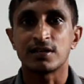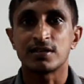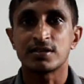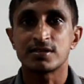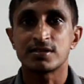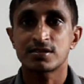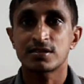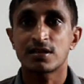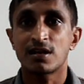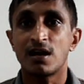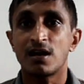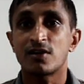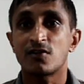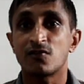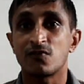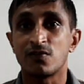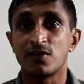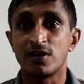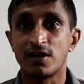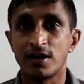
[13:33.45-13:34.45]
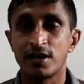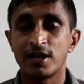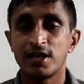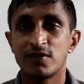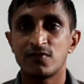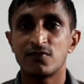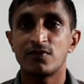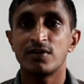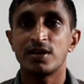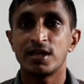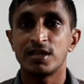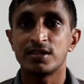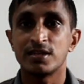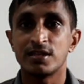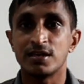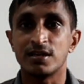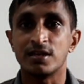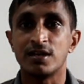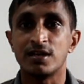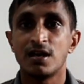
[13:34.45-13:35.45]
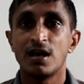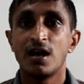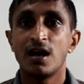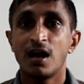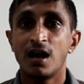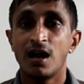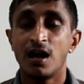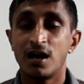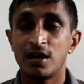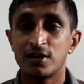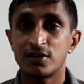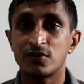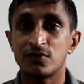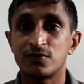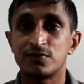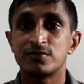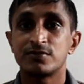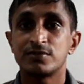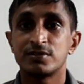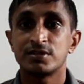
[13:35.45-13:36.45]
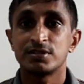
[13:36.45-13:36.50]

scar of grief in the heart of